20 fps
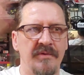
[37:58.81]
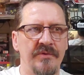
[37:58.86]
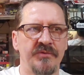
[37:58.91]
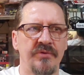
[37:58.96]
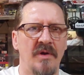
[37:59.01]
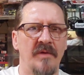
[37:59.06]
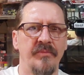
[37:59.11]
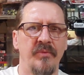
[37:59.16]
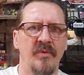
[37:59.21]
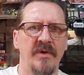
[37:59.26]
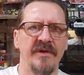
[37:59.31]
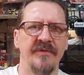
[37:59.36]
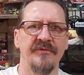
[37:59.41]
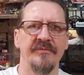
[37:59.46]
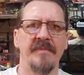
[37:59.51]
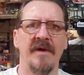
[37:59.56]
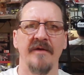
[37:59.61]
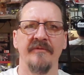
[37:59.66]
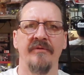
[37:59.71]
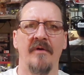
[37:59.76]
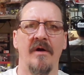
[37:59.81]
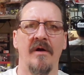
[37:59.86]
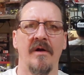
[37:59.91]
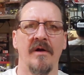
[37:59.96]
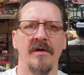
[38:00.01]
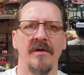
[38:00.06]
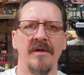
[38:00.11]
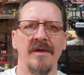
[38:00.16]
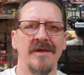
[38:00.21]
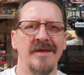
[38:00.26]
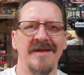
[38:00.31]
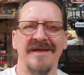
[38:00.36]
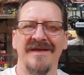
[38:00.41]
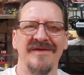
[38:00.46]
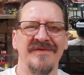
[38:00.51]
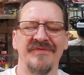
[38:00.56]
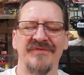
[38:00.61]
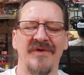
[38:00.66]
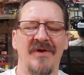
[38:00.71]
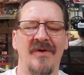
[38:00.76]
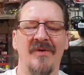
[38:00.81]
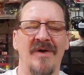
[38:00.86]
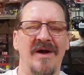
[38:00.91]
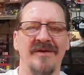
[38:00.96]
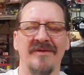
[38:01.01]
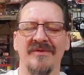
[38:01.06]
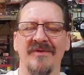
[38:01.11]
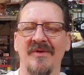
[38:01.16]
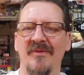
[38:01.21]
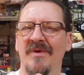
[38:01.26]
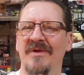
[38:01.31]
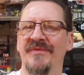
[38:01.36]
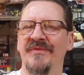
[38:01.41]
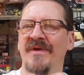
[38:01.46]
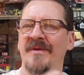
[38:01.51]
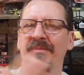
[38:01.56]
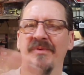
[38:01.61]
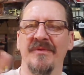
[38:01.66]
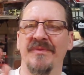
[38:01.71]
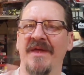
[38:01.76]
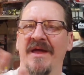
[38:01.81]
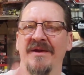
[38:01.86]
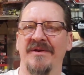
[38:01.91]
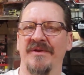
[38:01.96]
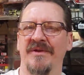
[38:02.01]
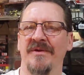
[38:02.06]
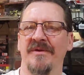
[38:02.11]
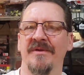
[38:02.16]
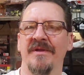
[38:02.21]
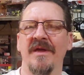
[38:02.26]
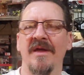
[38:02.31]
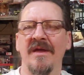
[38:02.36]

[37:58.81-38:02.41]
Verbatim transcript: Trump wins by far. So I don't know what's up with that dude.